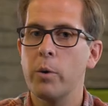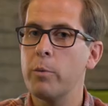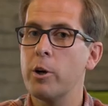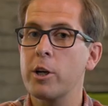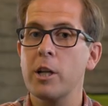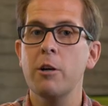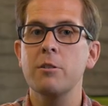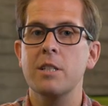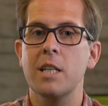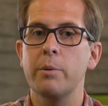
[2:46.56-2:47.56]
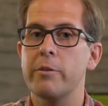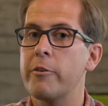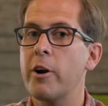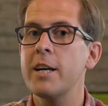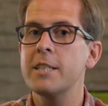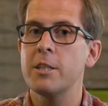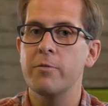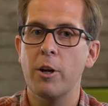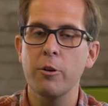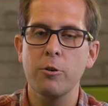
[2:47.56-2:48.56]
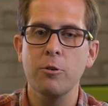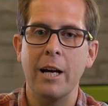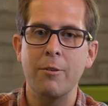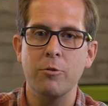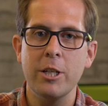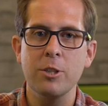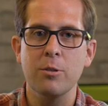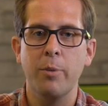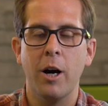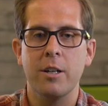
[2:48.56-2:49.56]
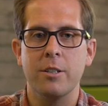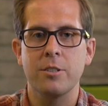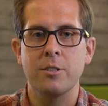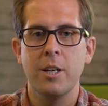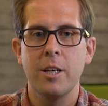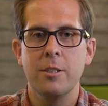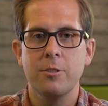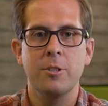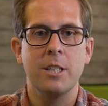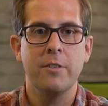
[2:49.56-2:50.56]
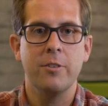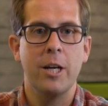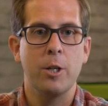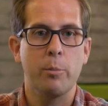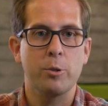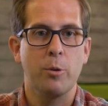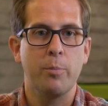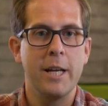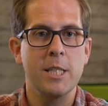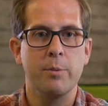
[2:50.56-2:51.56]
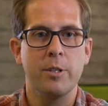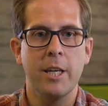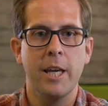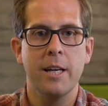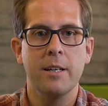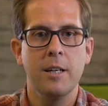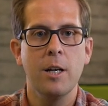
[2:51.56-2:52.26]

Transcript: We work closely with a variety of local and regional partners to deliver an optional placement year,